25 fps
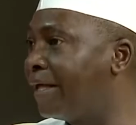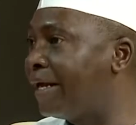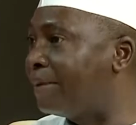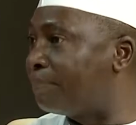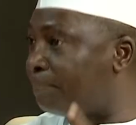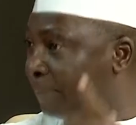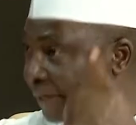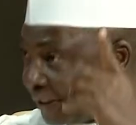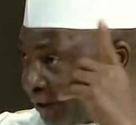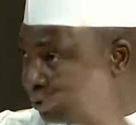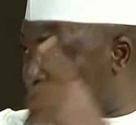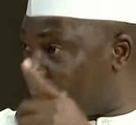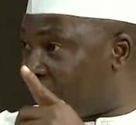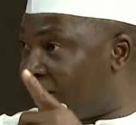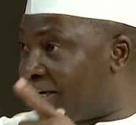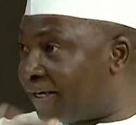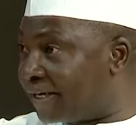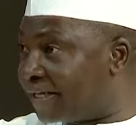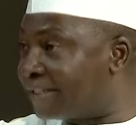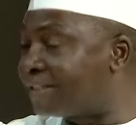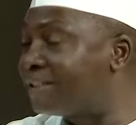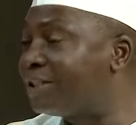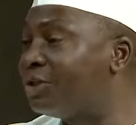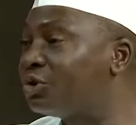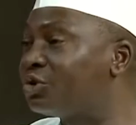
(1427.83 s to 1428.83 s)
particularly
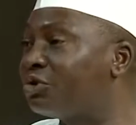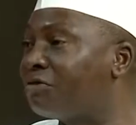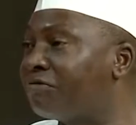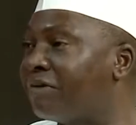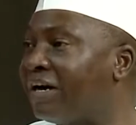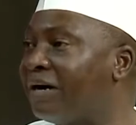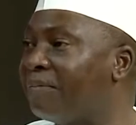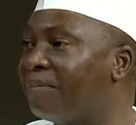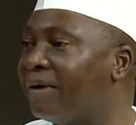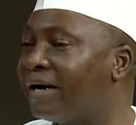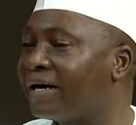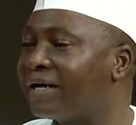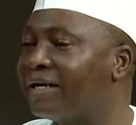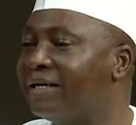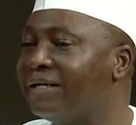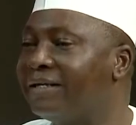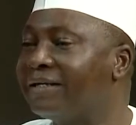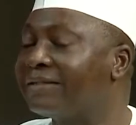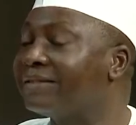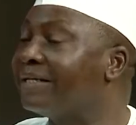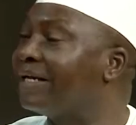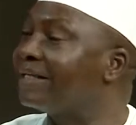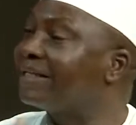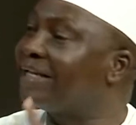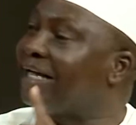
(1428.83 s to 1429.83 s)
residents of AMAC,
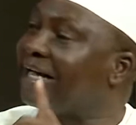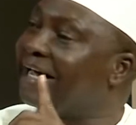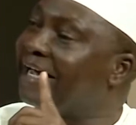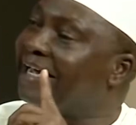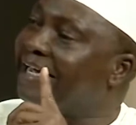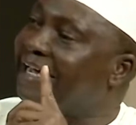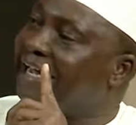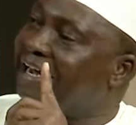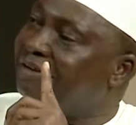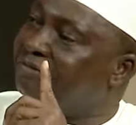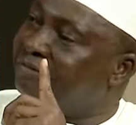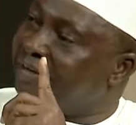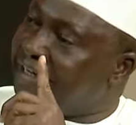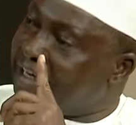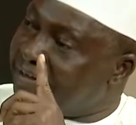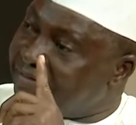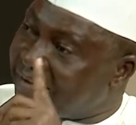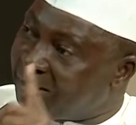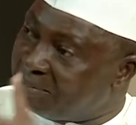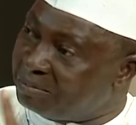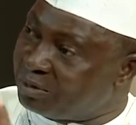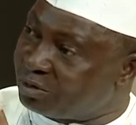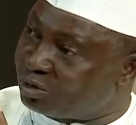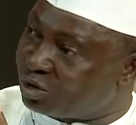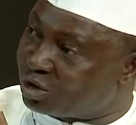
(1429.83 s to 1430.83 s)
that I have never
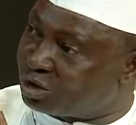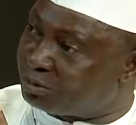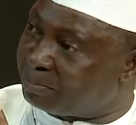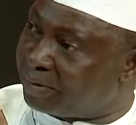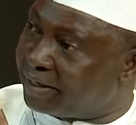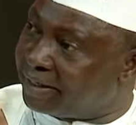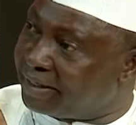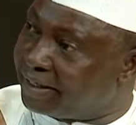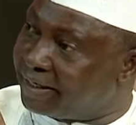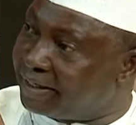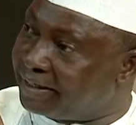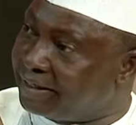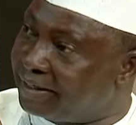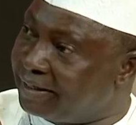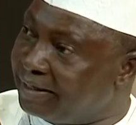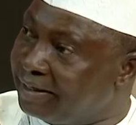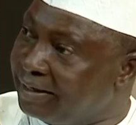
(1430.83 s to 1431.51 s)
been suspended.